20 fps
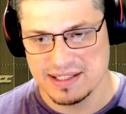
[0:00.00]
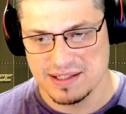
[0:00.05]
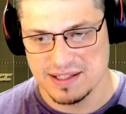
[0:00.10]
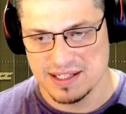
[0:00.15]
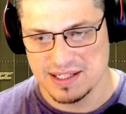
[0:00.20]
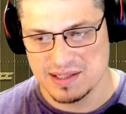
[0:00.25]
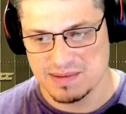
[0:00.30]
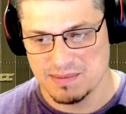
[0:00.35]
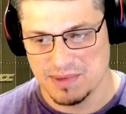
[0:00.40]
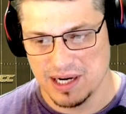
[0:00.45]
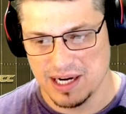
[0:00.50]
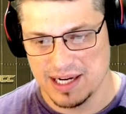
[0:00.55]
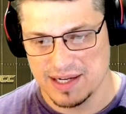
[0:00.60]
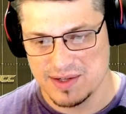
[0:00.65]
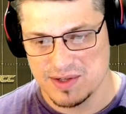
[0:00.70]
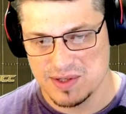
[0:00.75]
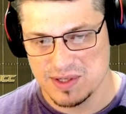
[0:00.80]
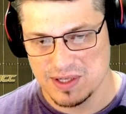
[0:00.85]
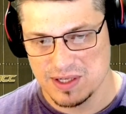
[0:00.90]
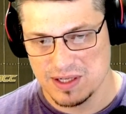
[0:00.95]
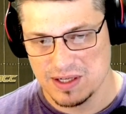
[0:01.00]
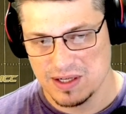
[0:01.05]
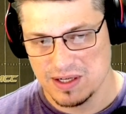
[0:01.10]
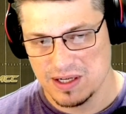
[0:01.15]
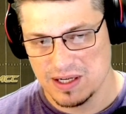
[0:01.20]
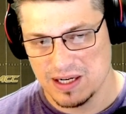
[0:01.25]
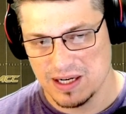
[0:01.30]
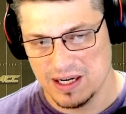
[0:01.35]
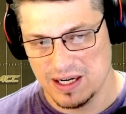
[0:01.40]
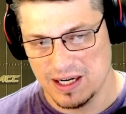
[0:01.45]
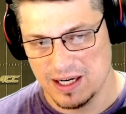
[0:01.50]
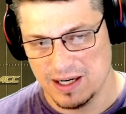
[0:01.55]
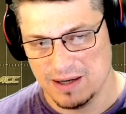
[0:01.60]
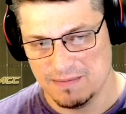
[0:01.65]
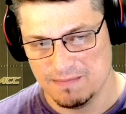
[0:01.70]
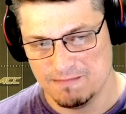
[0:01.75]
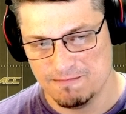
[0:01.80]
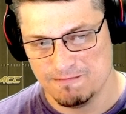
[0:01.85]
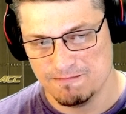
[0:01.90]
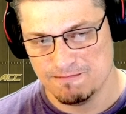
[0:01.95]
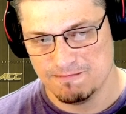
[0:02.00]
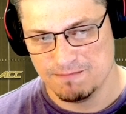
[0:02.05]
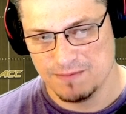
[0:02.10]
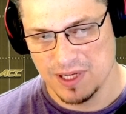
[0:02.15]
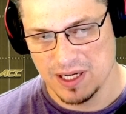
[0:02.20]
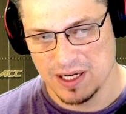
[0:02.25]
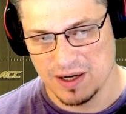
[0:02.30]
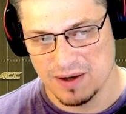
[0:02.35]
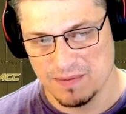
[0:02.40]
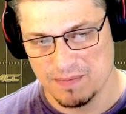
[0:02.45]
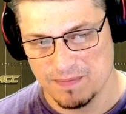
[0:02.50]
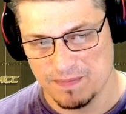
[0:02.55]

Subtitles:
this much, you know,